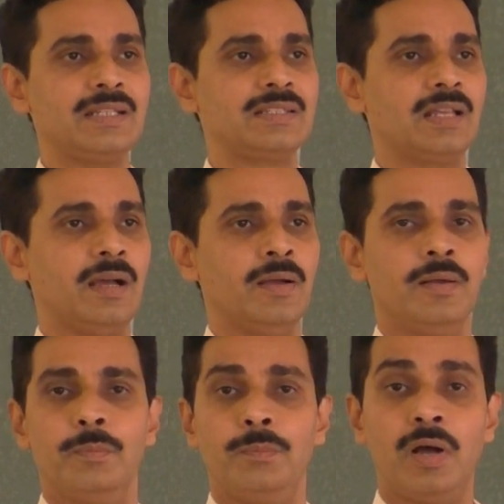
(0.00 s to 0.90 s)
is
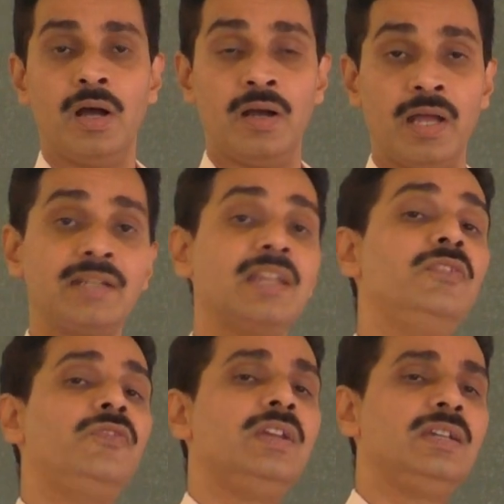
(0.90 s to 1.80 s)
at
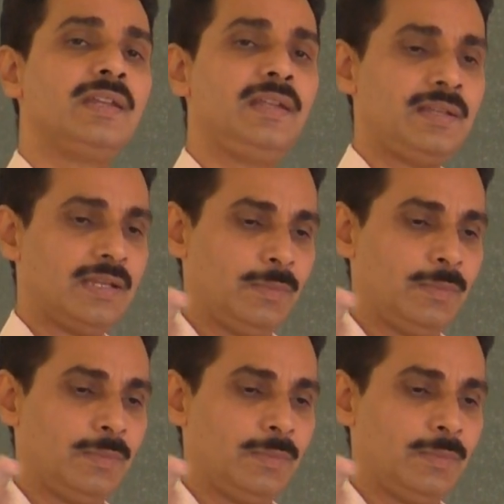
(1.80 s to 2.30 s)
infinity,